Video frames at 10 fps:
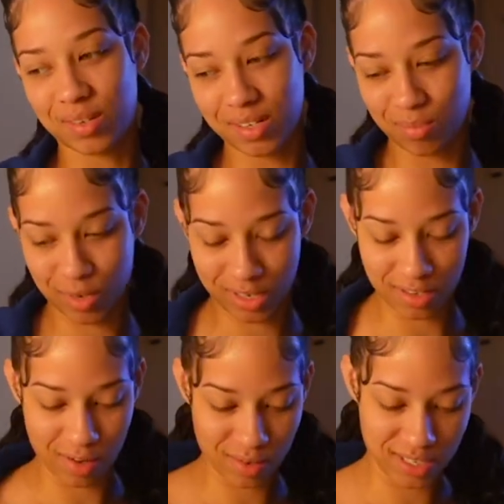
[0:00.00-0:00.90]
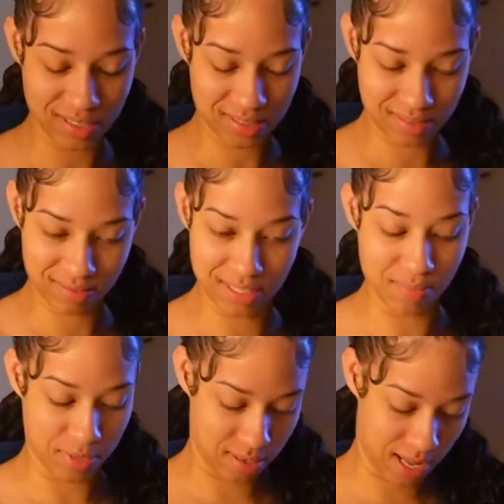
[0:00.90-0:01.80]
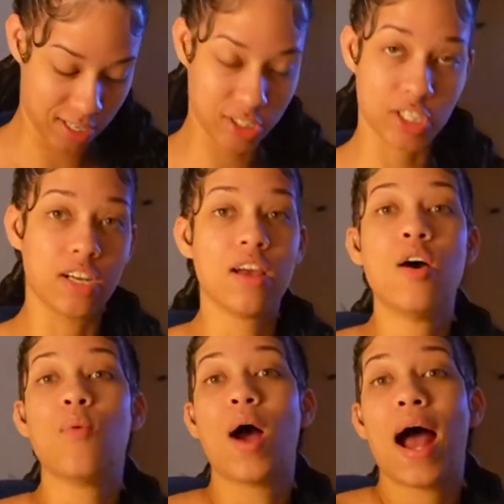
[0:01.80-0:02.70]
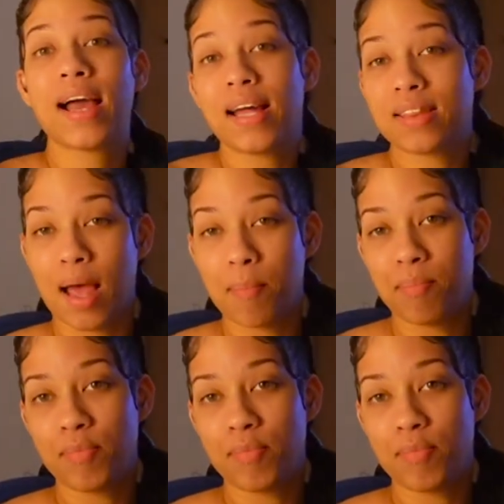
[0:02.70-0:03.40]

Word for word: in the morning to go get something like a shirt well i got i